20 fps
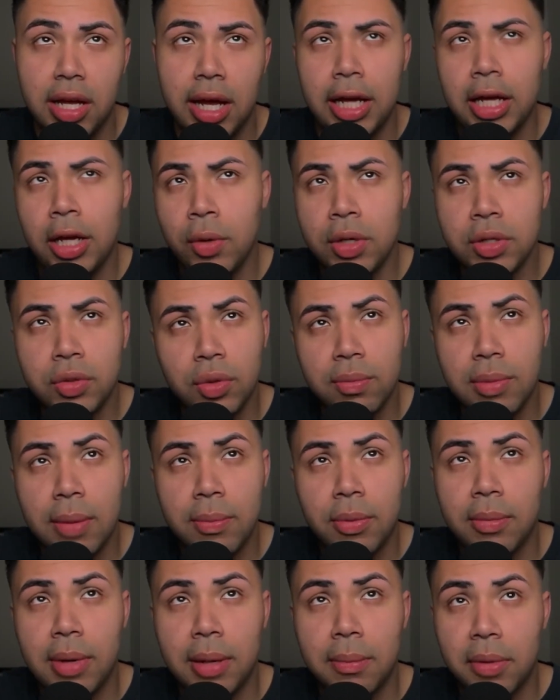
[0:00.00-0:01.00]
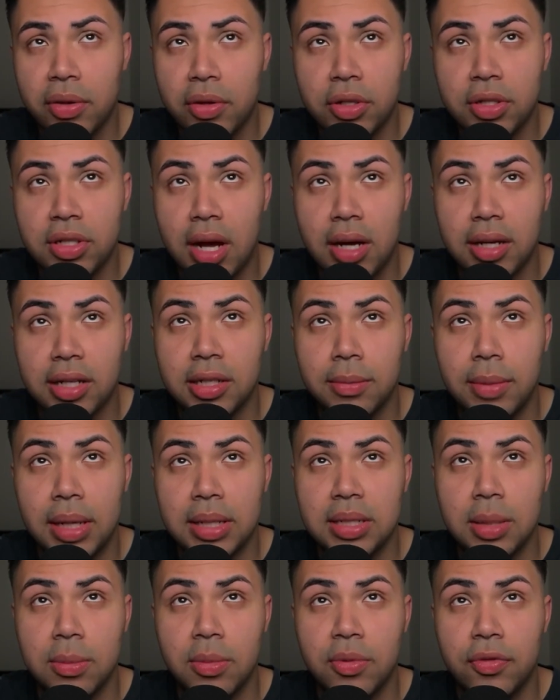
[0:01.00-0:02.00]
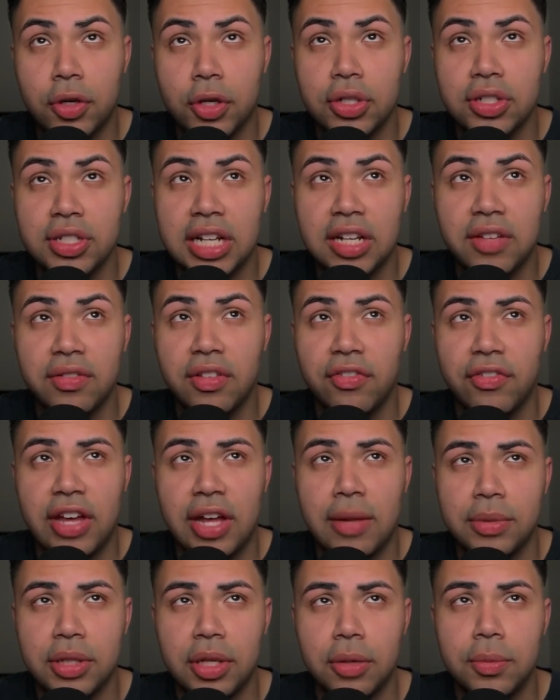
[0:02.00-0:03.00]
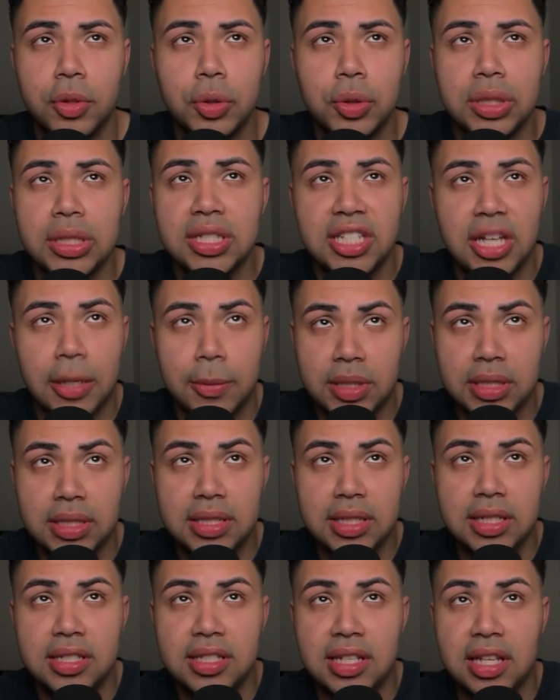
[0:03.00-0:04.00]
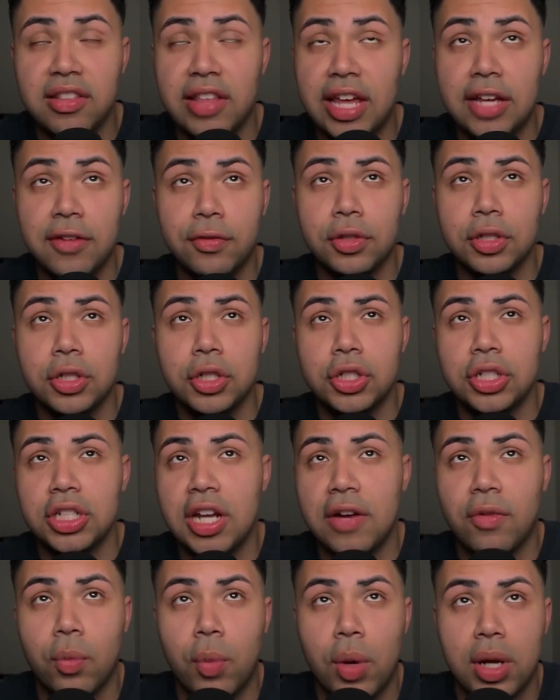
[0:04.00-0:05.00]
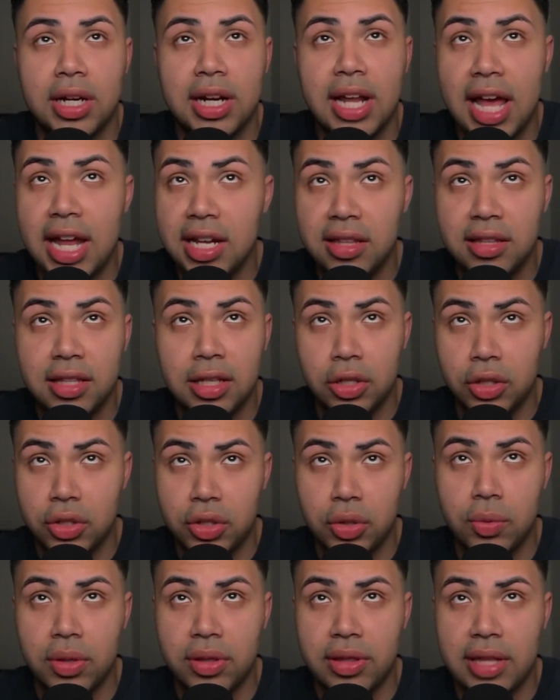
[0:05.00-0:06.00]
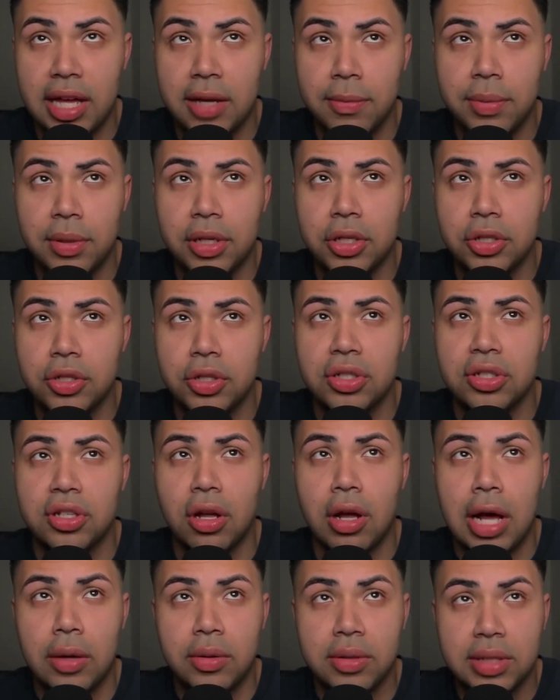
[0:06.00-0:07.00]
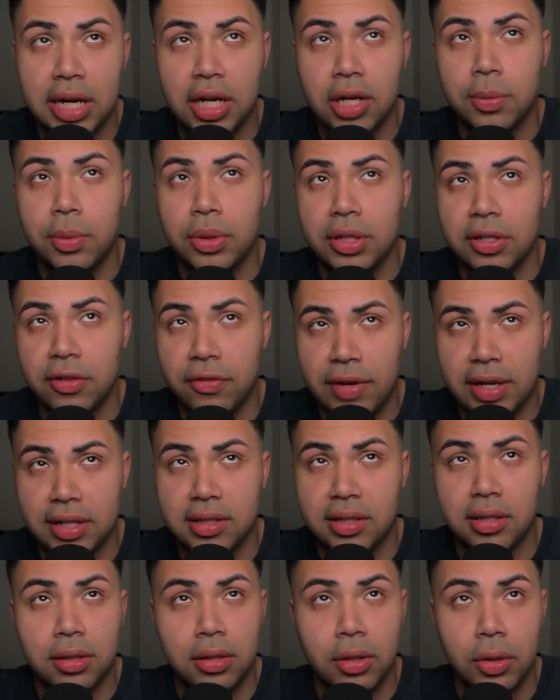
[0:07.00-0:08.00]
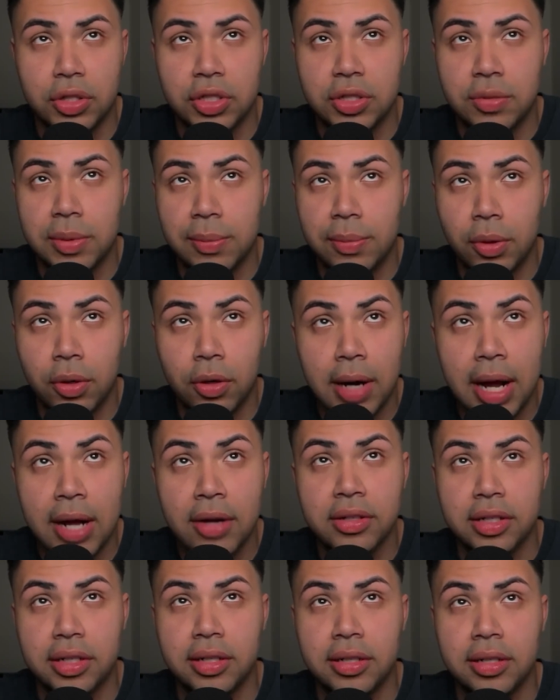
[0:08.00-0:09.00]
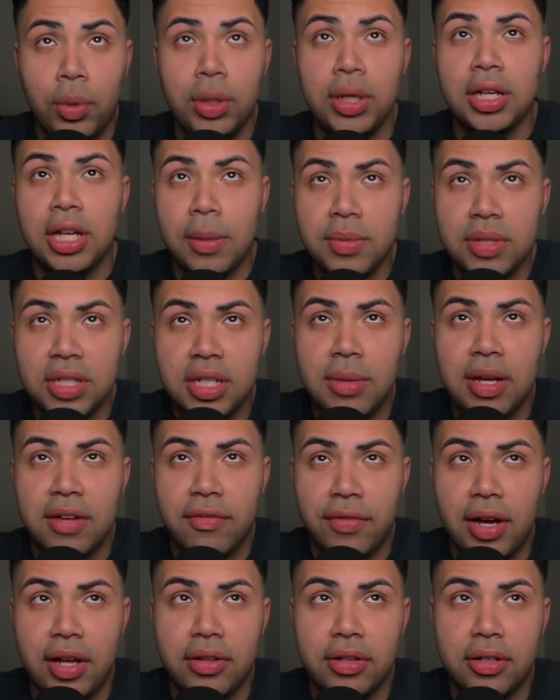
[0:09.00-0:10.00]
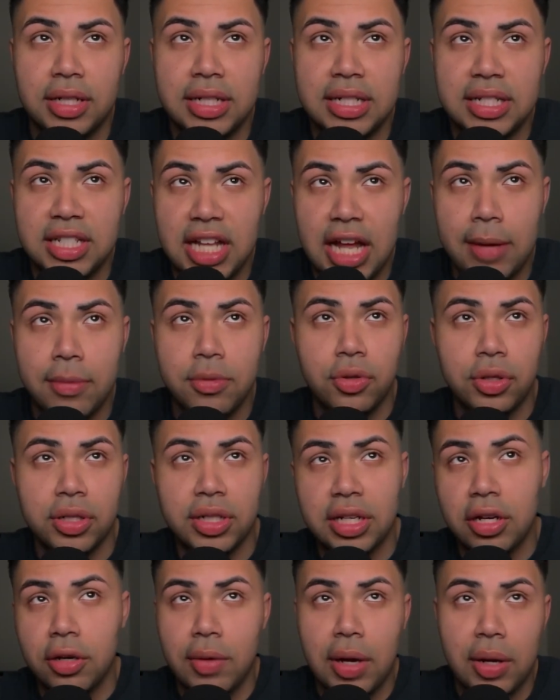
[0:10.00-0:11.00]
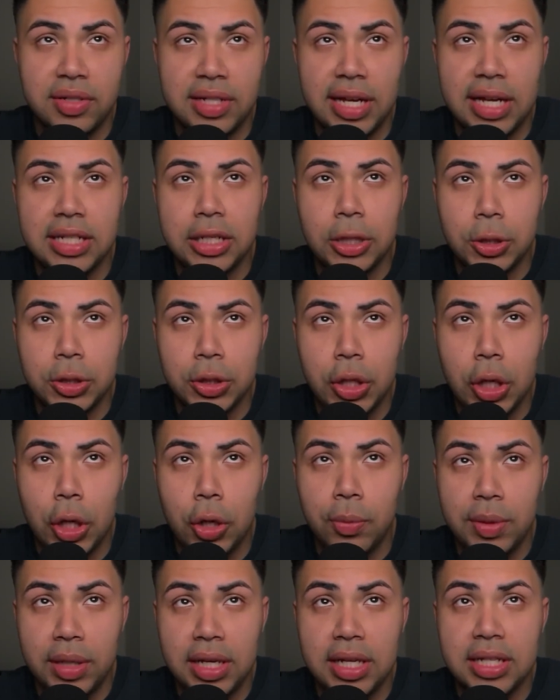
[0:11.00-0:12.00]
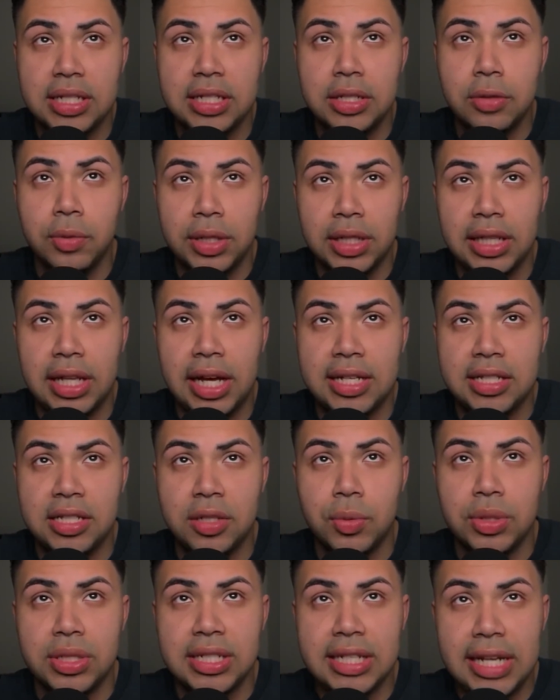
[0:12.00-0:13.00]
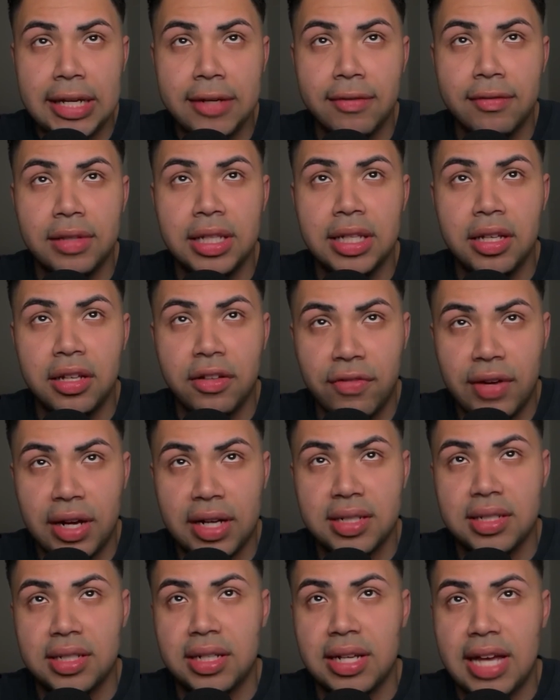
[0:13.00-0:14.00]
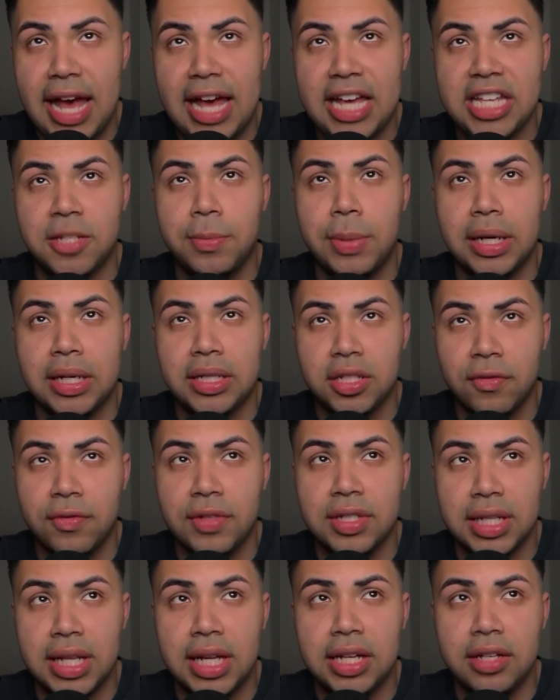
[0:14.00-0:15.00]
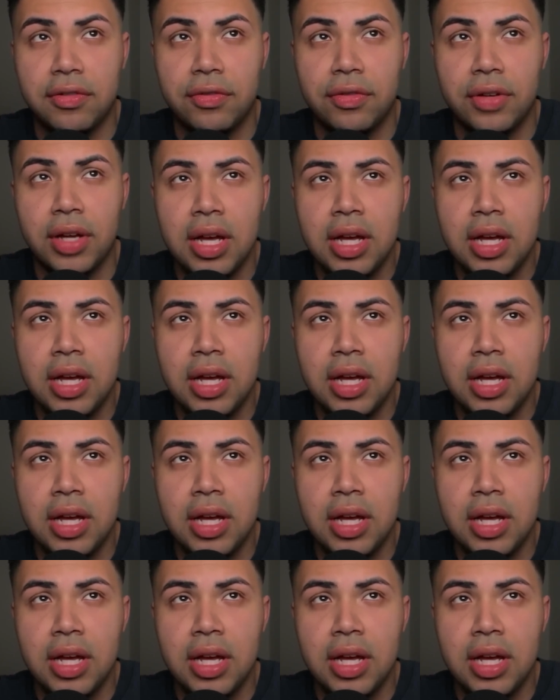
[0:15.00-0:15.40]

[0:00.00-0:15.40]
I always remember my mother talking about some of her side of the family abusing substances, and thankfully she never wanted anything to do with that because she saw how terrible it affected the closest people around her. When it comes to my father, he stopped drinking around 10 years ago because he realized it was negatively affecting aspects of his life,